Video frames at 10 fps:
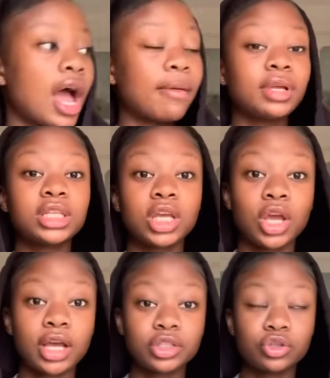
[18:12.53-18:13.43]
i'm gonna take
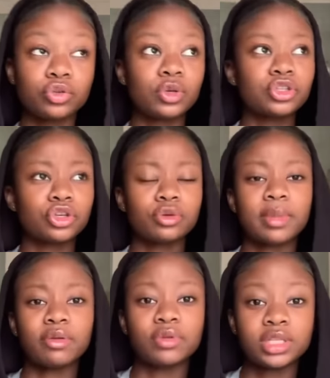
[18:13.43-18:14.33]
you guys to show you
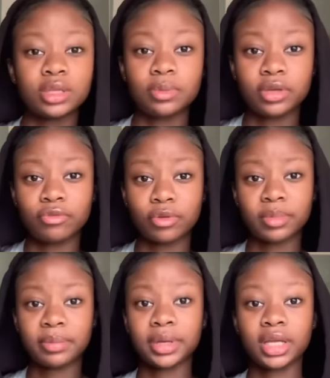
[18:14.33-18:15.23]
my recipe for
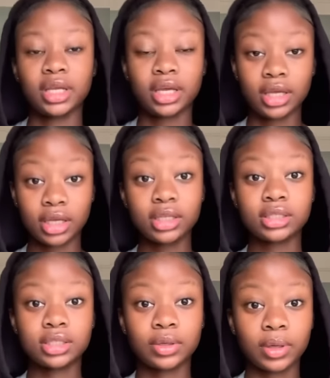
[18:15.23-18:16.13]
my
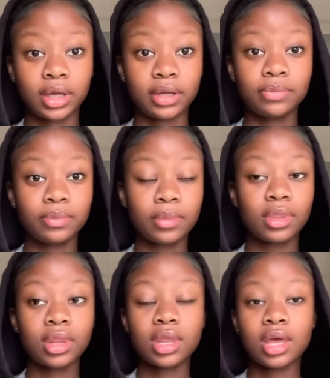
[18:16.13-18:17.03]
pancakes okay
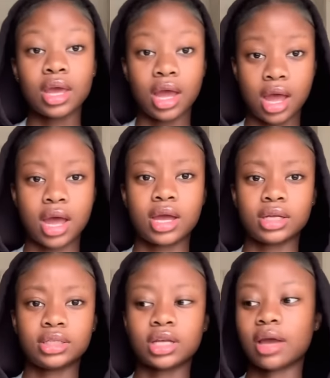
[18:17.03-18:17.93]

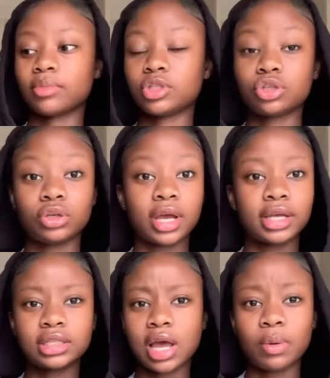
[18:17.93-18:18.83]
and i'm gonna show you
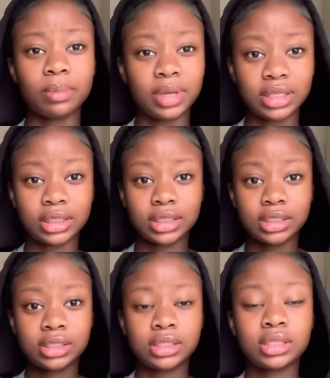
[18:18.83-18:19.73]
guys how i make
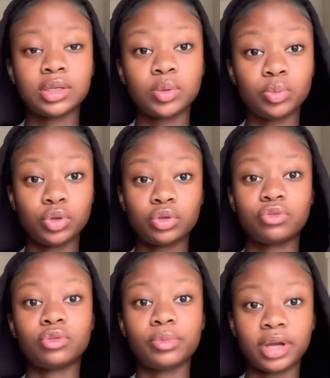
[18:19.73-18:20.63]
this
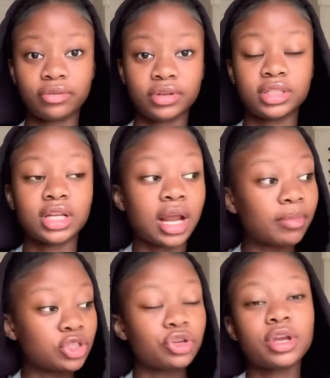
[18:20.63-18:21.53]
beautiful breakfast and i'm
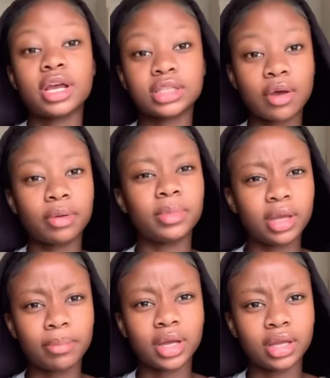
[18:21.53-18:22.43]
gonna show you guys how i
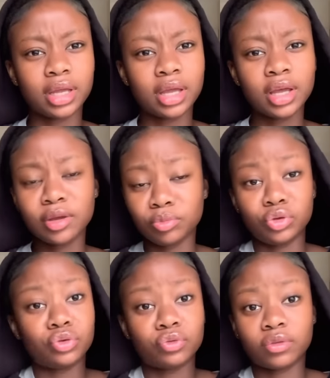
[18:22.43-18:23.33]
make my
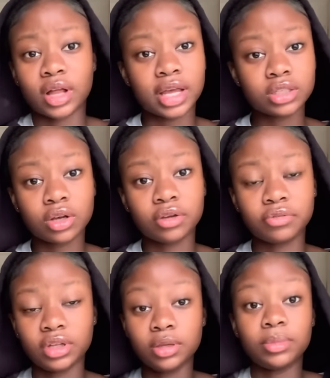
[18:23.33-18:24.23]
beautiful iced
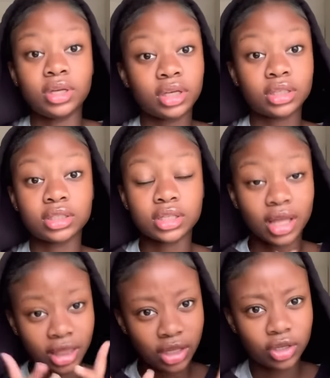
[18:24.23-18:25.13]
coffee because i
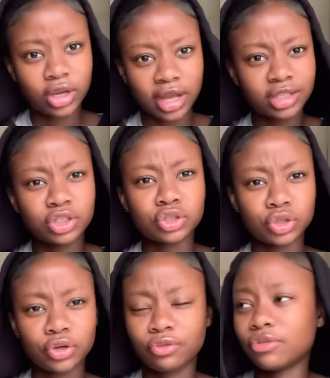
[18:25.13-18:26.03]
think you guys
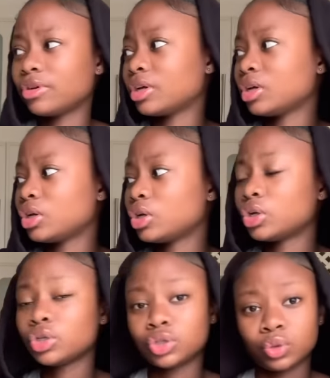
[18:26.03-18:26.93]
deserve
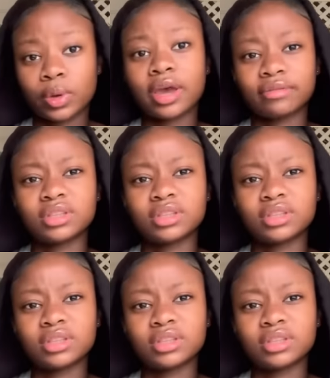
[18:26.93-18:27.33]
to have